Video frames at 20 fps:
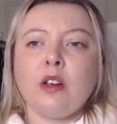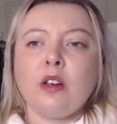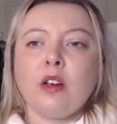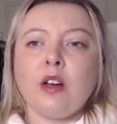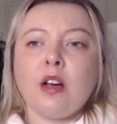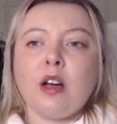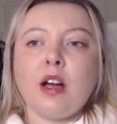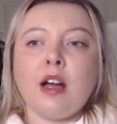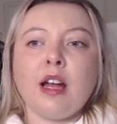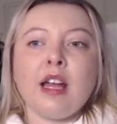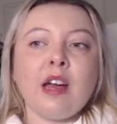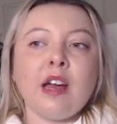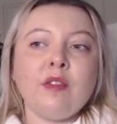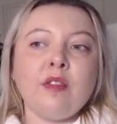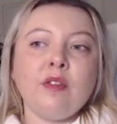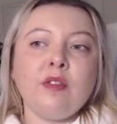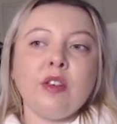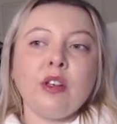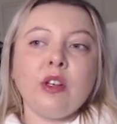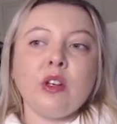I haven't
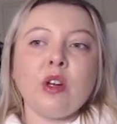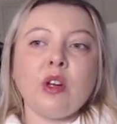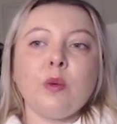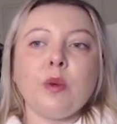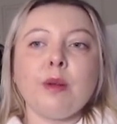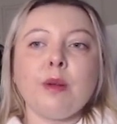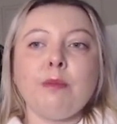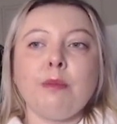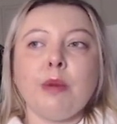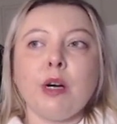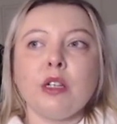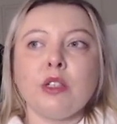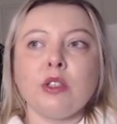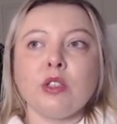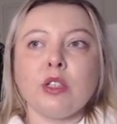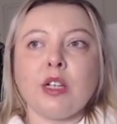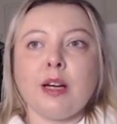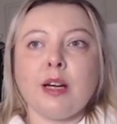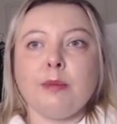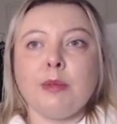figured out what a bug
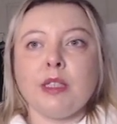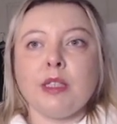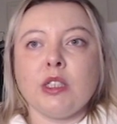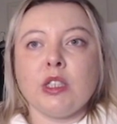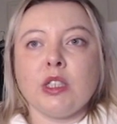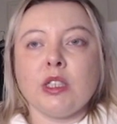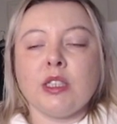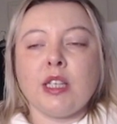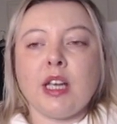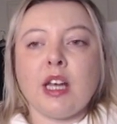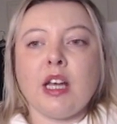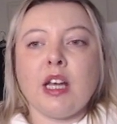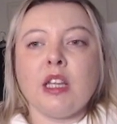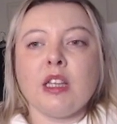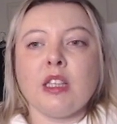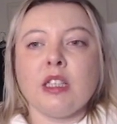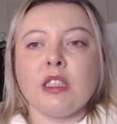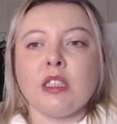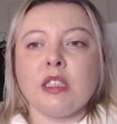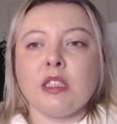trap is just yet. And
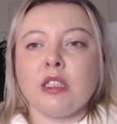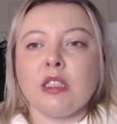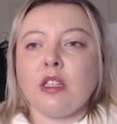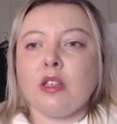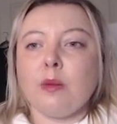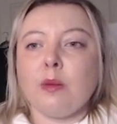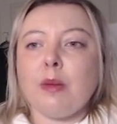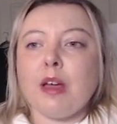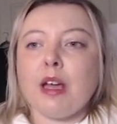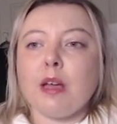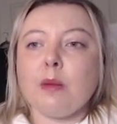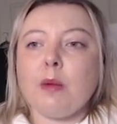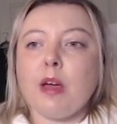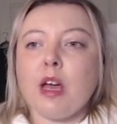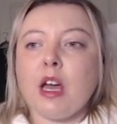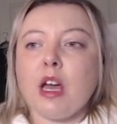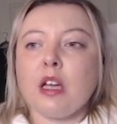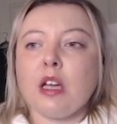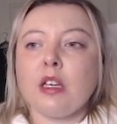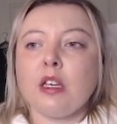this is another
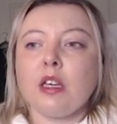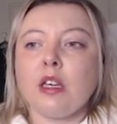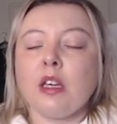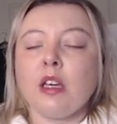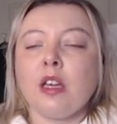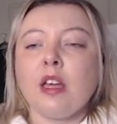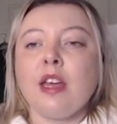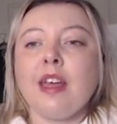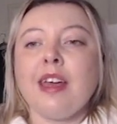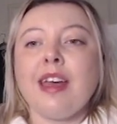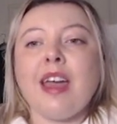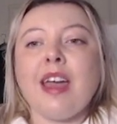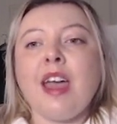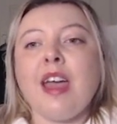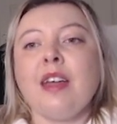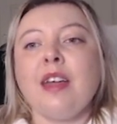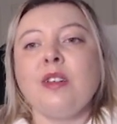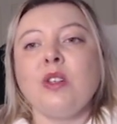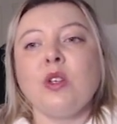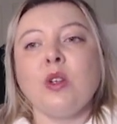backpack.
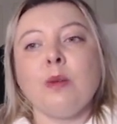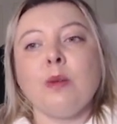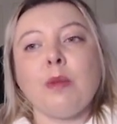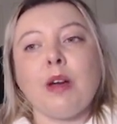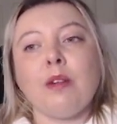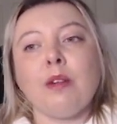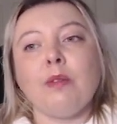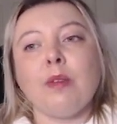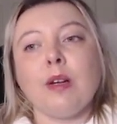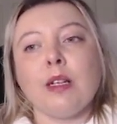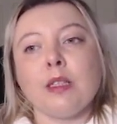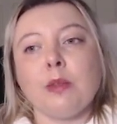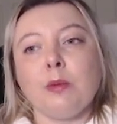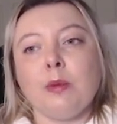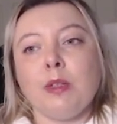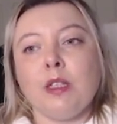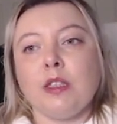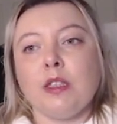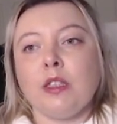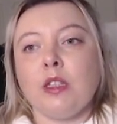And you can buy
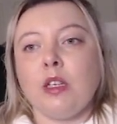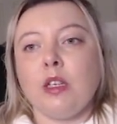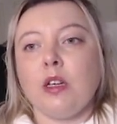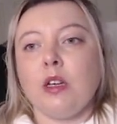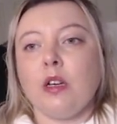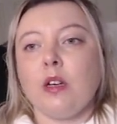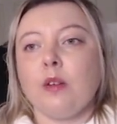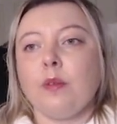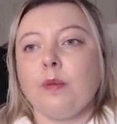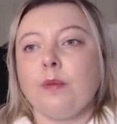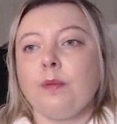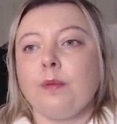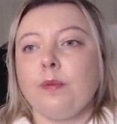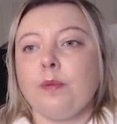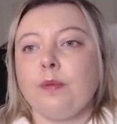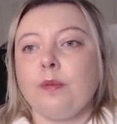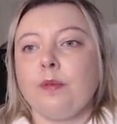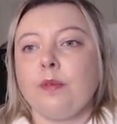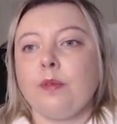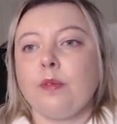recipes here.
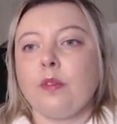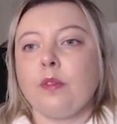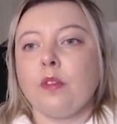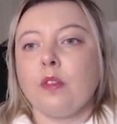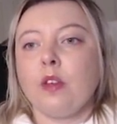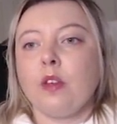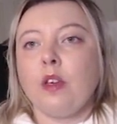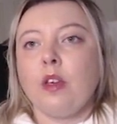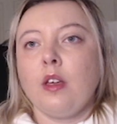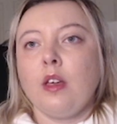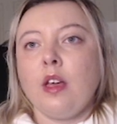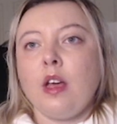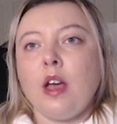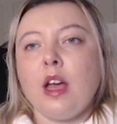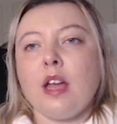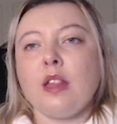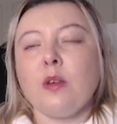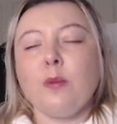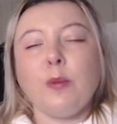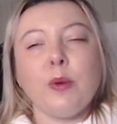
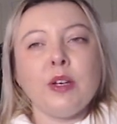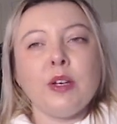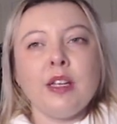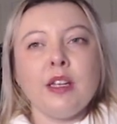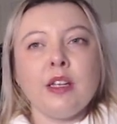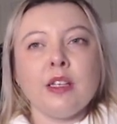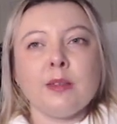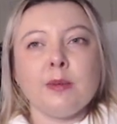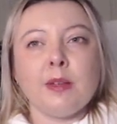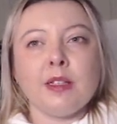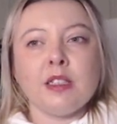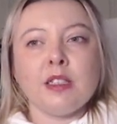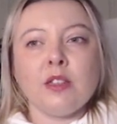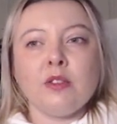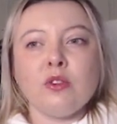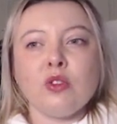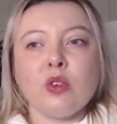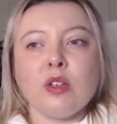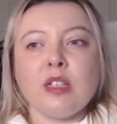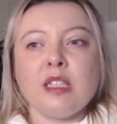And they're pretty inexpensive,
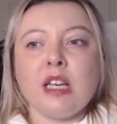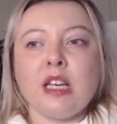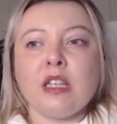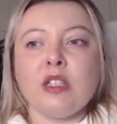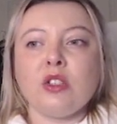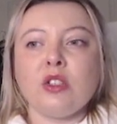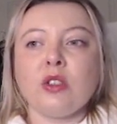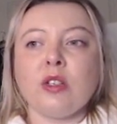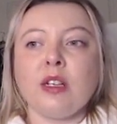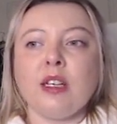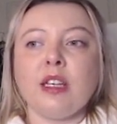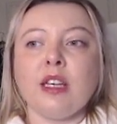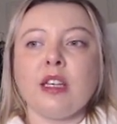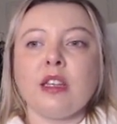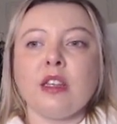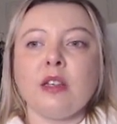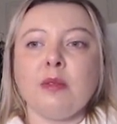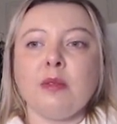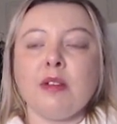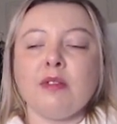so I tend to try and get
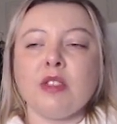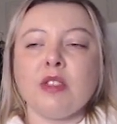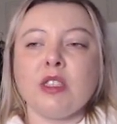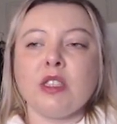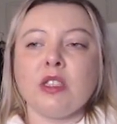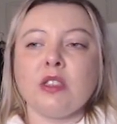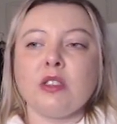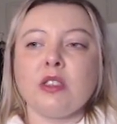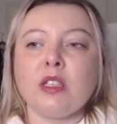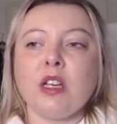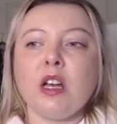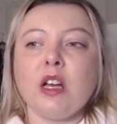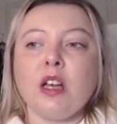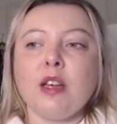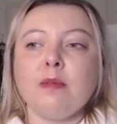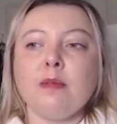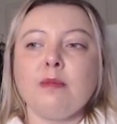them every single time.